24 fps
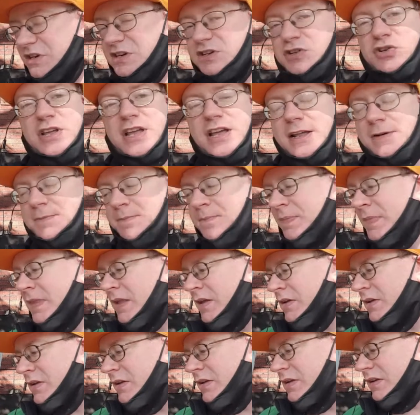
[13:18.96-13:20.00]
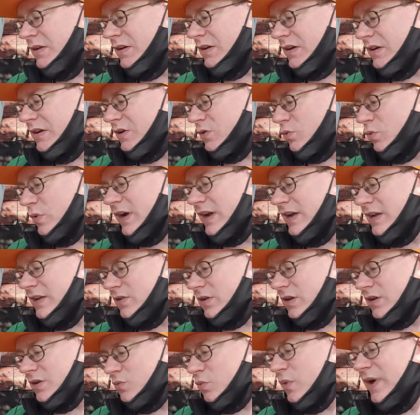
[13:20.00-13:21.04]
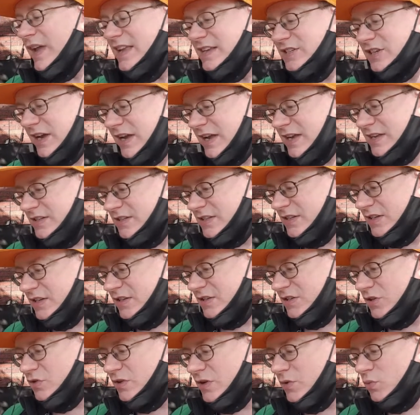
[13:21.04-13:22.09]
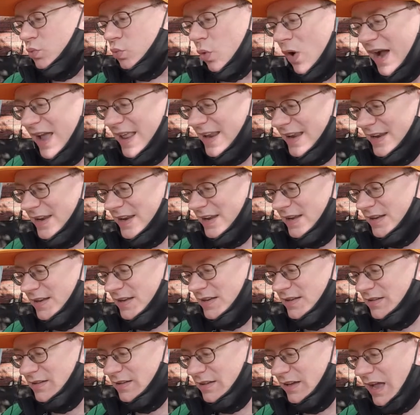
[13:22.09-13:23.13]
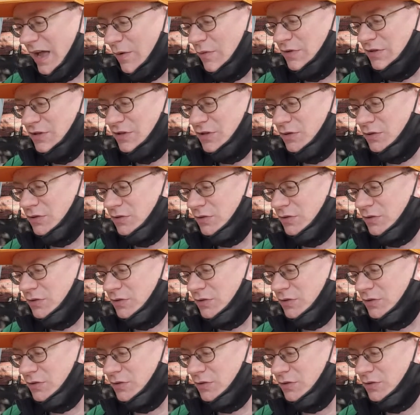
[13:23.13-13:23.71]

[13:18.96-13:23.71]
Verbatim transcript: what we're gonna do yet. Uh, wait, uh, wait, Chas, you did what? I was